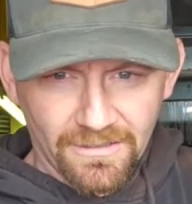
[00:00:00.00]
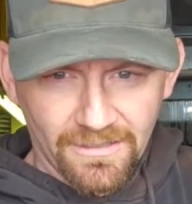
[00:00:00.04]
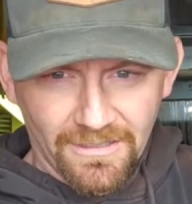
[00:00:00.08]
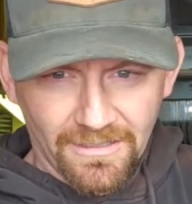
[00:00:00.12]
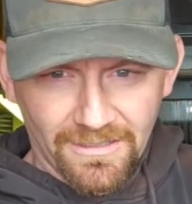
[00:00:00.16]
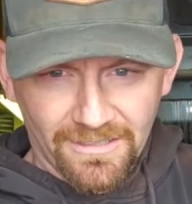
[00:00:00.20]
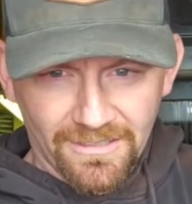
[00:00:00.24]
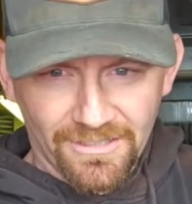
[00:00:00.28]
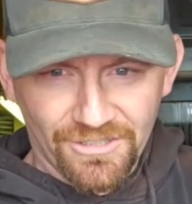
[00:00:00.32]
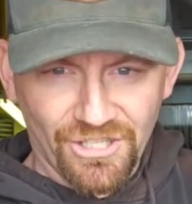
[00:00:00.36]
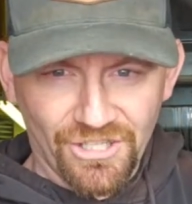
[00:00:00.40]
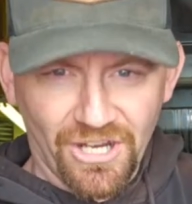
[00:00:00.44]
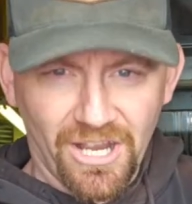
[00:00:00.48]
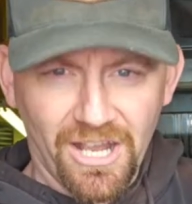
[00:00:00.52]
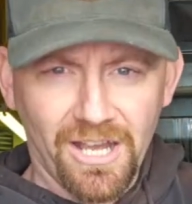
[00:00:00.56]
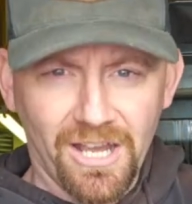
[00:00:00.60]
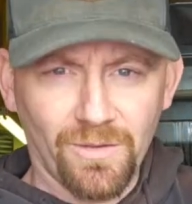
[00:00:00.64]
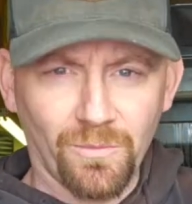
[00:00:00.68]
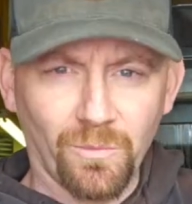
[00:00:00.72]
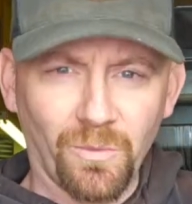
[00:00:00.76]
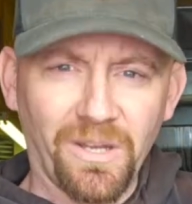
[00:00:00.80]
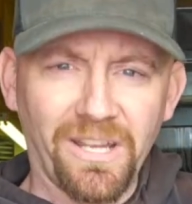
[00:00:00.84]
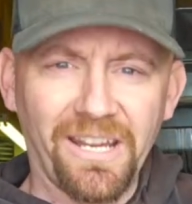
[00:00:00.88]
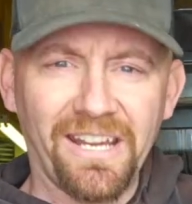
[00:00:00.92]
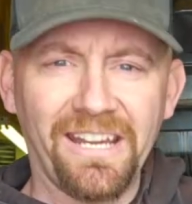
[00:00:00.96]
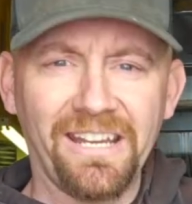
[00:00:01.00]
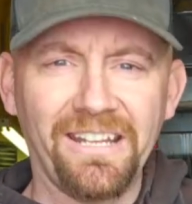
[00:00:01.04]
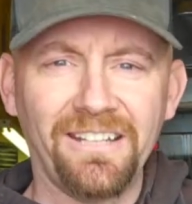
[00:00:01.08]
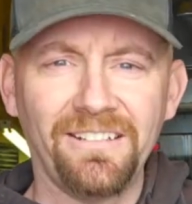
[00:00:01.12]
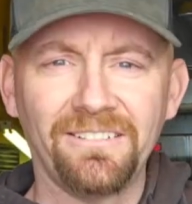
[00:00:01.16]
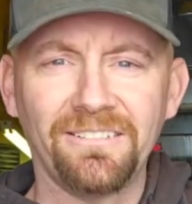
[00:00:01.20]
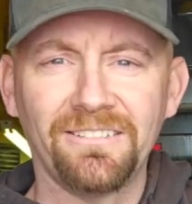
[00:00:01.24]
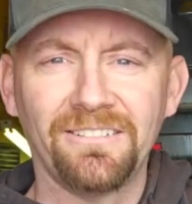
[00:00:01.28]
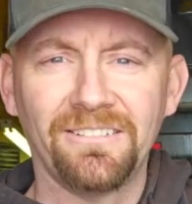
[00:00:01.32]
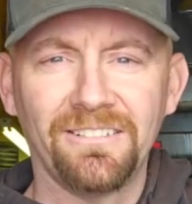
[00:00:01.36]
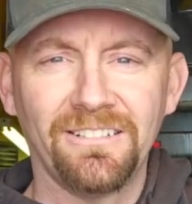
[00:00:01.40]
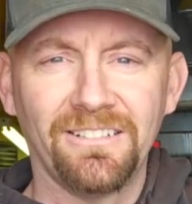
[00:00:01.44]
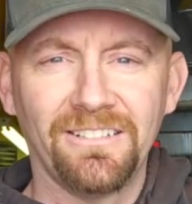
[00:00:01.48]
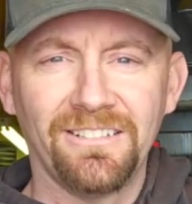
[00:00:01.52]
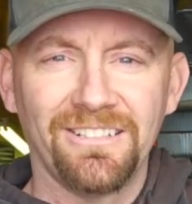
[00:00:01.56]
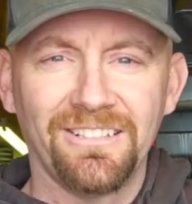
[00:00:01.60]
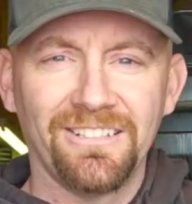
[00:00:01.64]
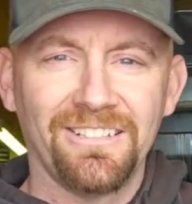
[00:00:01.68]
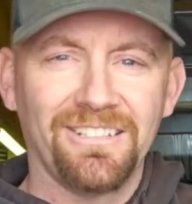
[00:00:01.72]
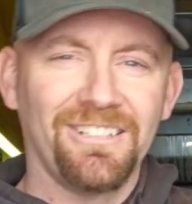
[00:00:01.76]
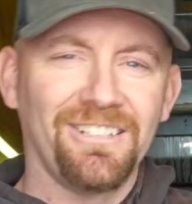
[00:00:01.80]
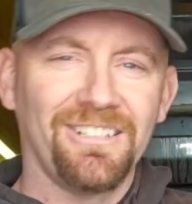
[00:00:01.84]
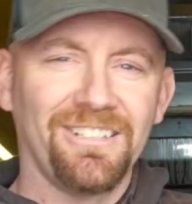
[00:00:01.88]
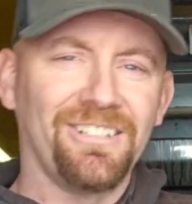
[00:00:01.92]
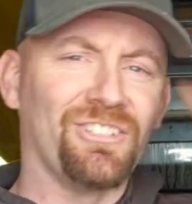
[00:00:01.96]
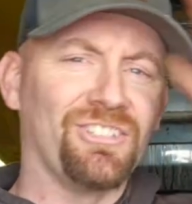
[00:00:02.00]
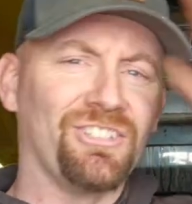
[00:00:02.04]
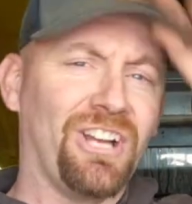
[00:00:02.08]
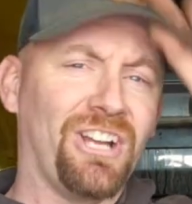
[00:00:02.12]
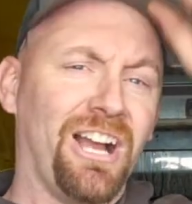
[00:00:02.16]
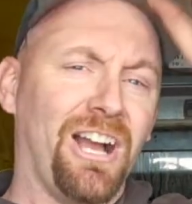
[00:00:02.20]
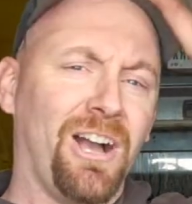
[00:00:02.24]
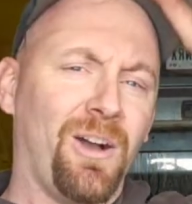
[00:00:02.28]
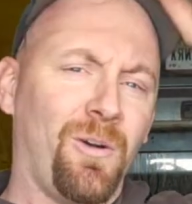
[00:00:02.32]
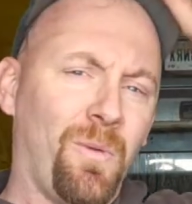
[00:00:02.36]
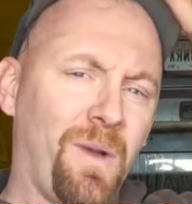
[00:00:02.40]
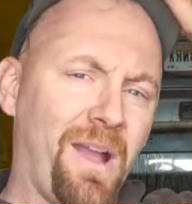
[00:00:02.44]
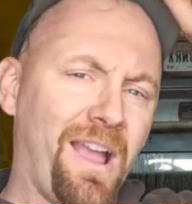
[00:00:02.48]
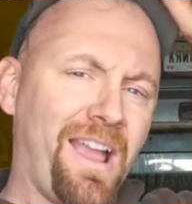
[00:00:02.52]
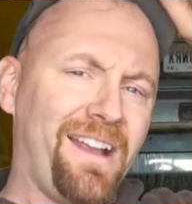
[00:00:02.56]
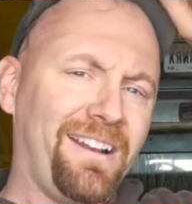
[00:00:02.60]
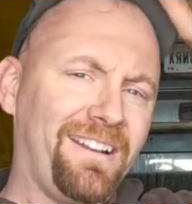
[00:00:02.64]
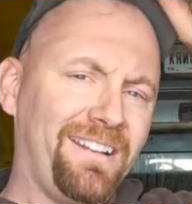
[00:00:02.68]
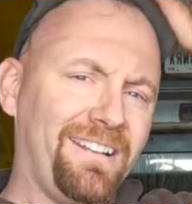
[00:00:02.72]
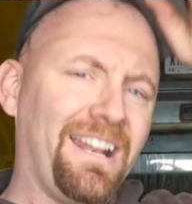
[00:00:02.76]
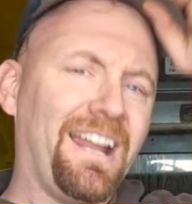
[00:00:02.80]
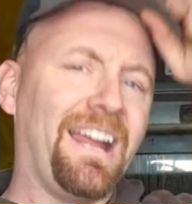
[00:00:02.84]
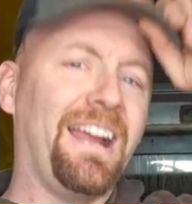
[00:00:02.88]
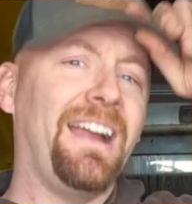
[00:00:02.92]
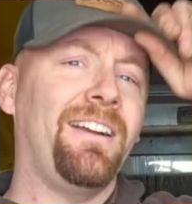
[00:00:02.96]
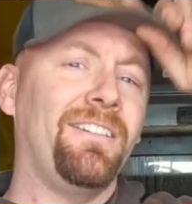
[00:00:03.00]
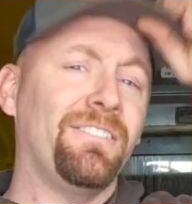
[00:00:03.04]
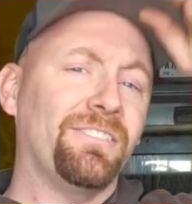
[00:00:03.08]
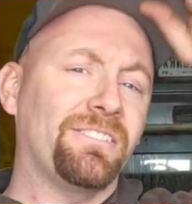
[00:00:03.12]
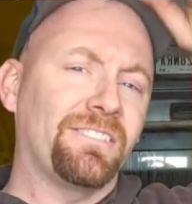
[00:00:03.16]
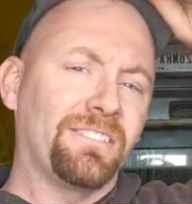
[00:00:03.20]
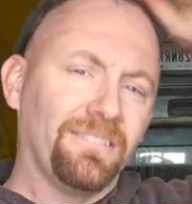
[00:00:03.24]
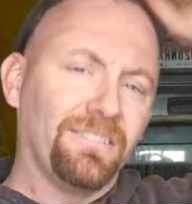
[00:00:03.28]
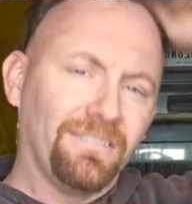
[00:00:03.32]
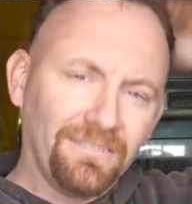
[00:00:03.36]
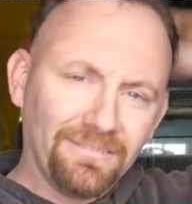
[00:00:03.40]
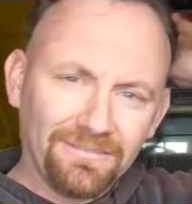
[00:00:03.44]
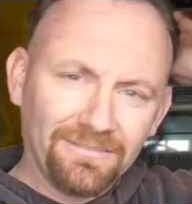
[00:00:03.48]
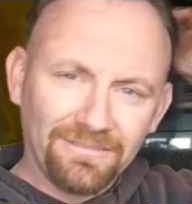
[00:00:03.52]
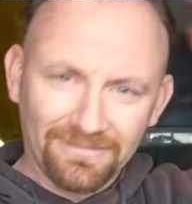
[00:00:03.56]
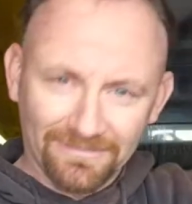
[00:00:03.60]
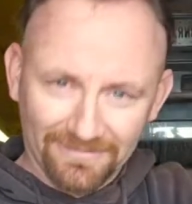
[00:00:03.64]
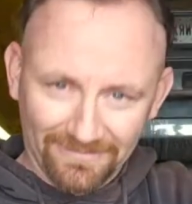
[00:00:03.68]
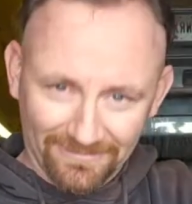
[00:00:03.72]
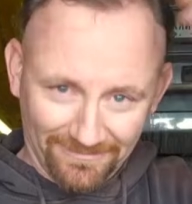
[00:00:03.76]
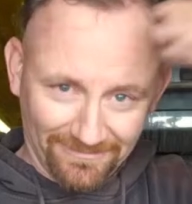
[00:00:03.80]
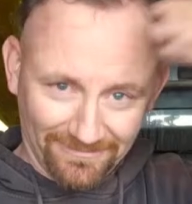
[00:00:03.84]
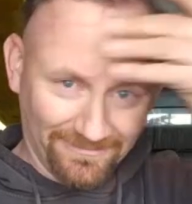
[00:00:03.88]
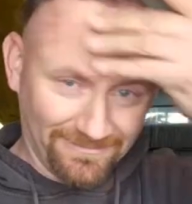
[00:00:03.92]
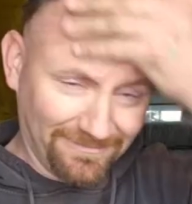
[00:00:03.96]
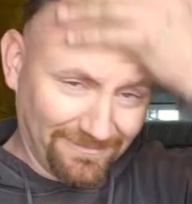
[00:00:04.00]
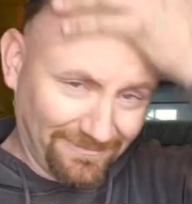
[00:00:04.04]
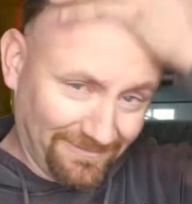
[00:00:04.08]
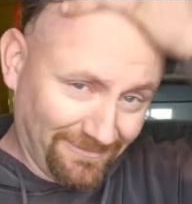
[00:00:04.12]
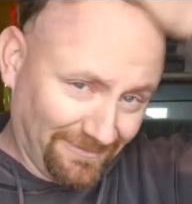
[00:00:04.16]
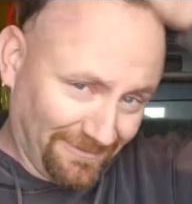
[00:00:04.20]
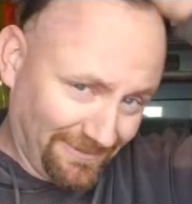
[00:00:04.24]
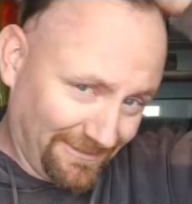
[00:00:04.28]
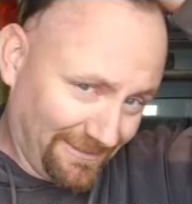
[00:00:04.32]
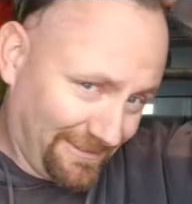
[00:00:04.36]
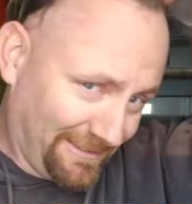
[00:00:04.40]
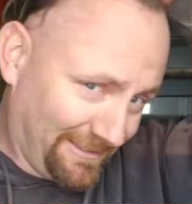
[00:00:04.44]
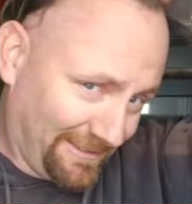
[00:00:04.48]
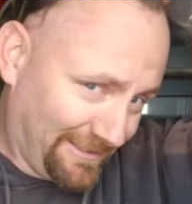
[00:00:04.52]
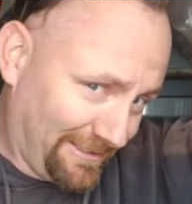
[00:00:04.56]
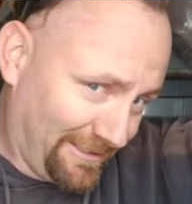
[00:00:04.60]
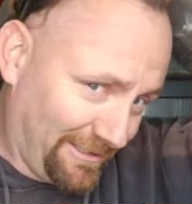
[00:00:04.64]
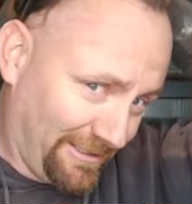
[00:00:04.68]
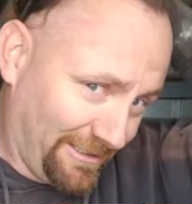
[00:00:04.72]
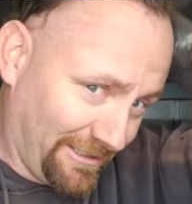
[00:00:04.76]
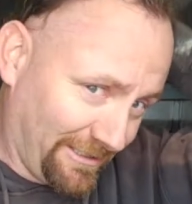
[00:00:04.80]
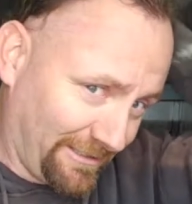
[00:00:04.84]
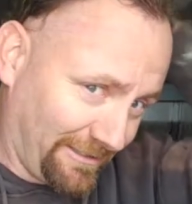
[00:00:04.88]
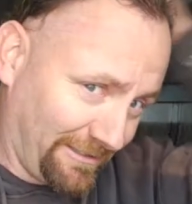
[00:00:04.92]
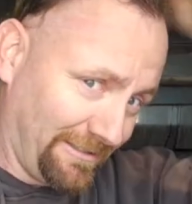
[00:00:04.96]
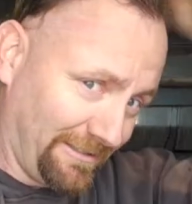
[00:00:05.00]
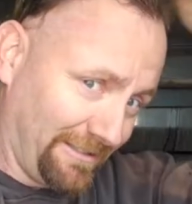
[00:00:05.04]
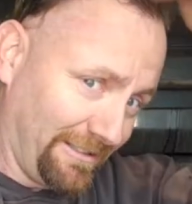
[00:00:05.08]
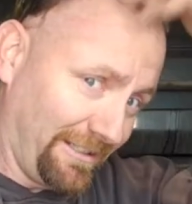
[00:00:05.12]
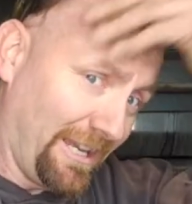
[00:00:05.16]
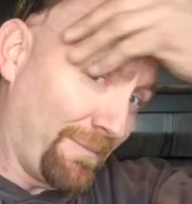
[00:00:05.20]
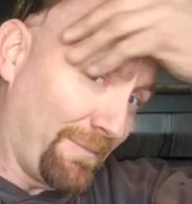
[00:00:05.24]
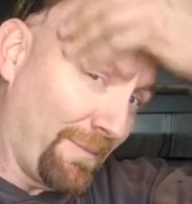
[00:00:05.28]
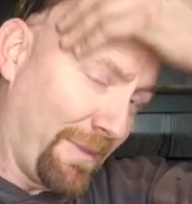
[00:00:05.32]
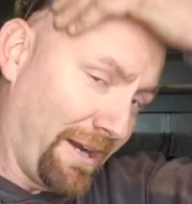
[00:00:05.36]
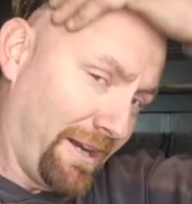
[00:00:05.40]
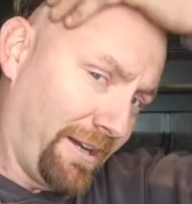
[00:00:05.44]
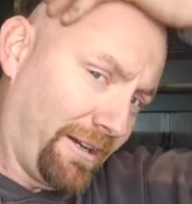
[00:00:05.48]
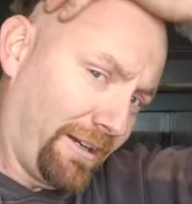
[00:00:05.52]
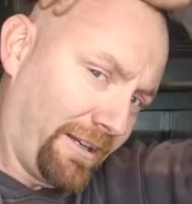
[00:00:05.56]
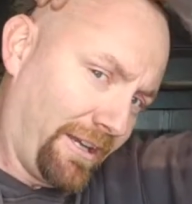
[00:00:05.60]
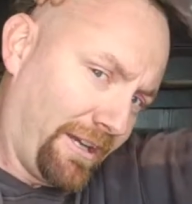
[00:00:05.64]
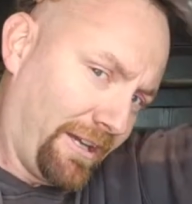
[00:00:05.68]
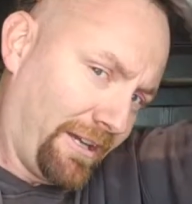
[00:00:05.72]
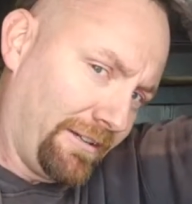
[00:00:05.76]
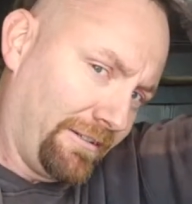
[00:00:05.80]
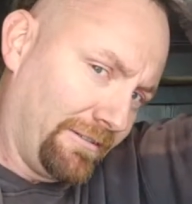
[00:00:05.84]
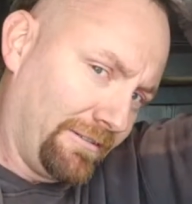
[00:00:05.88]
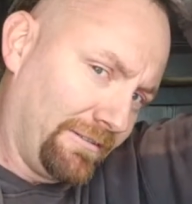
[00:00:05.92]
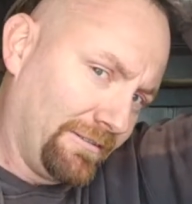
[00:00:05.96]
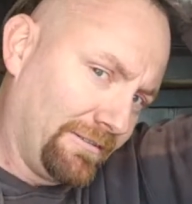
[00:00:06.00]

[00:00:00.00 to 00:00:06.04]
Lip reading: John Wayne. John Wayne in the house. Look, I got my hair cut.